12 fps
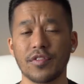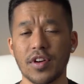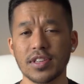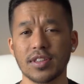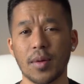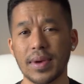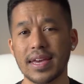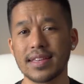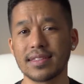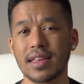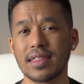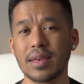first up
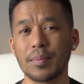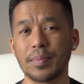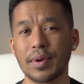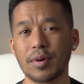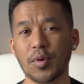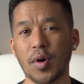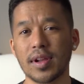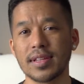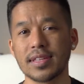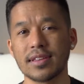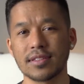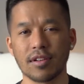is the build
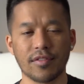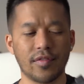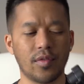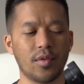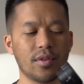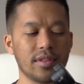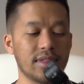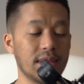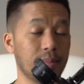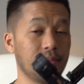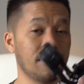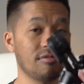quality. So for
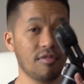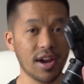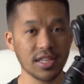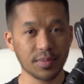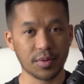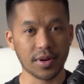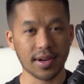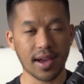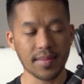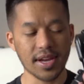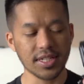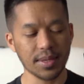the price point,
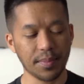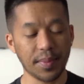I'm actually